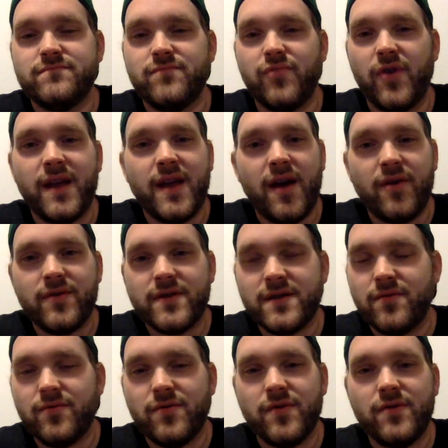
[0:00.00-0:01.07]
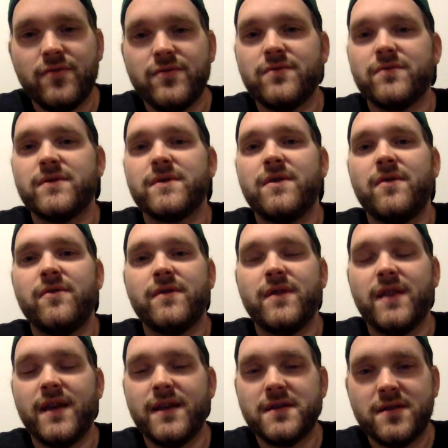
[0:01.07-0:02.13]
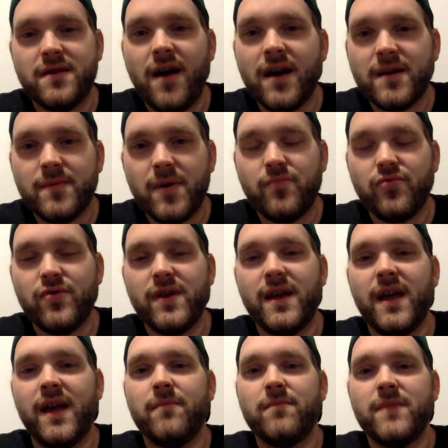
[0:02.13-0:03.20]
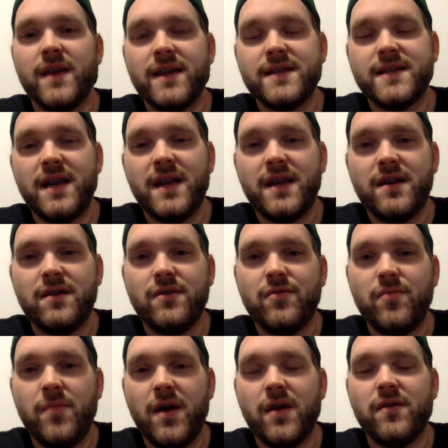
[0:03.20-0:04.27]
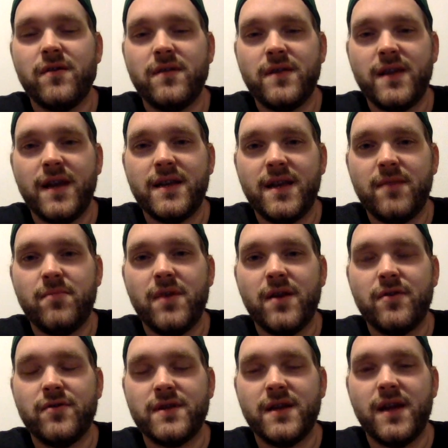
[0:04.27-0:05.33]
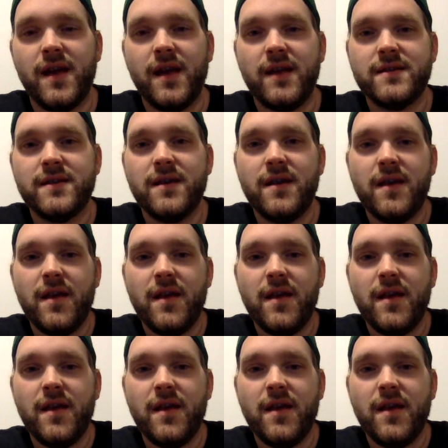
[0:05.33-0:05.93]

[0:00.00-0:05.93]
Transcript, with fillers: breakouts through the neutral zone, things talked about pregame, things they need to do better. They did better tonight.